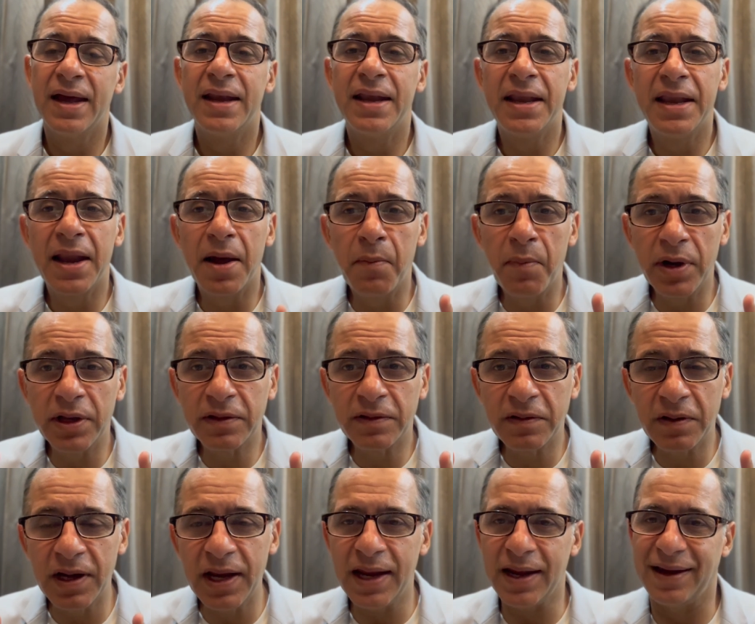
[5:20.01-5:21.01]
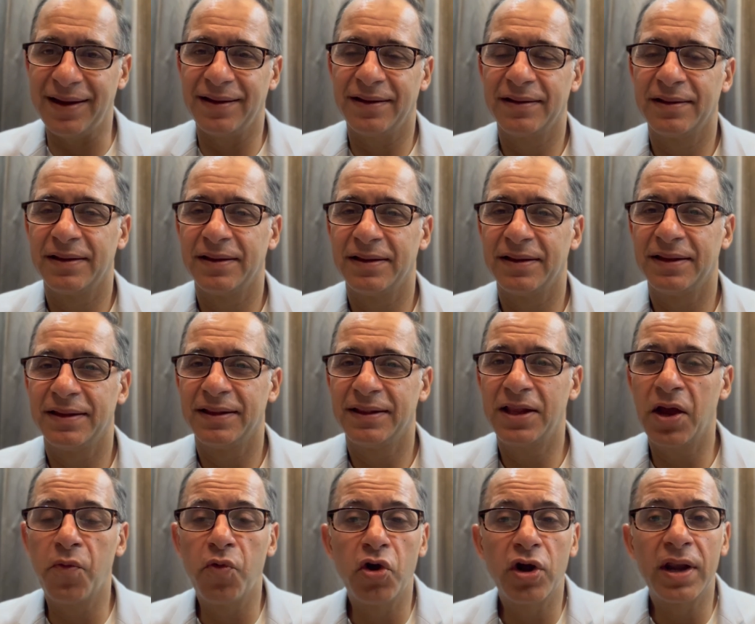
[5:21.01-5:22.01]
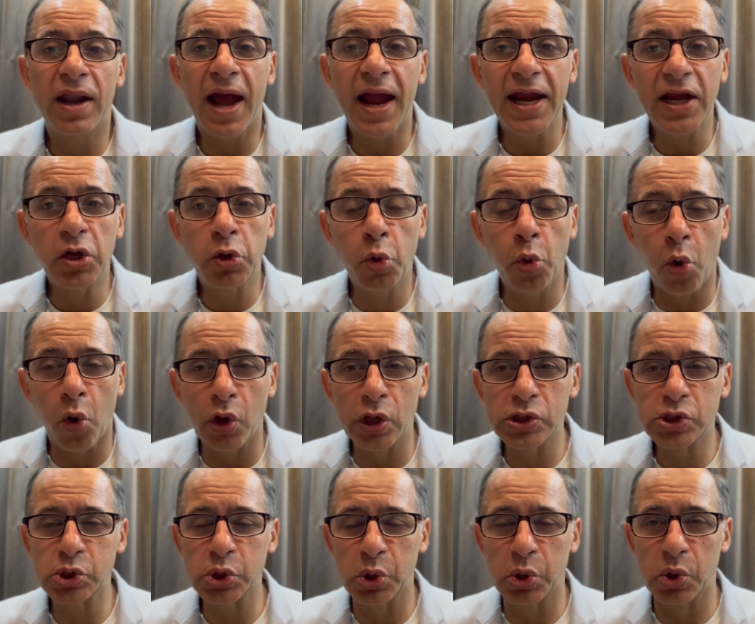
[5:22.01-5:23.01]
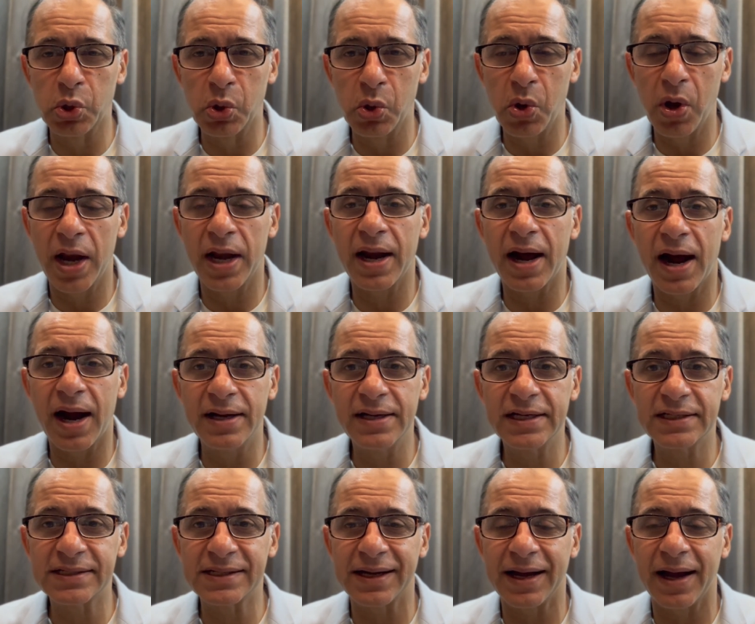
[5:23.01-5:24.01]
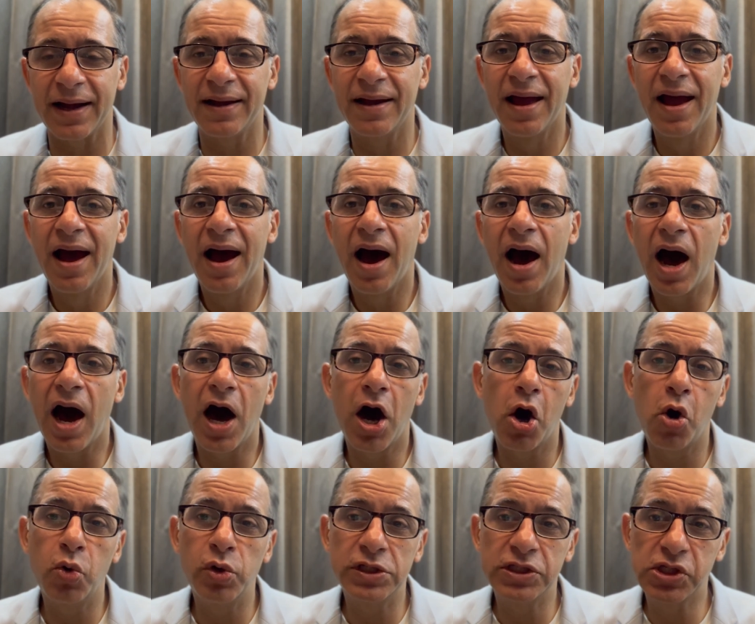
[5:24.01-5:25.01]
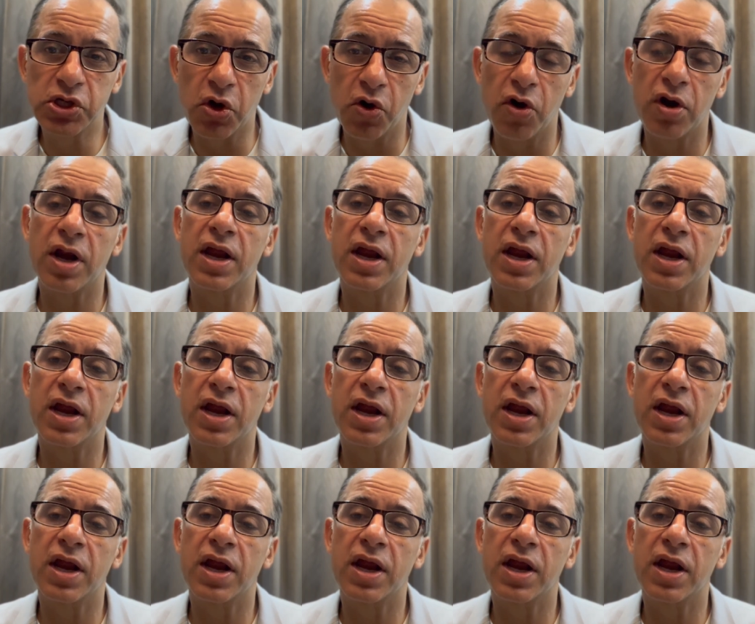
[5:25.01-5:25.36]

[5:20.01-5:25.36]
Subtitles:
Number 3, they would like to also know and understand how is your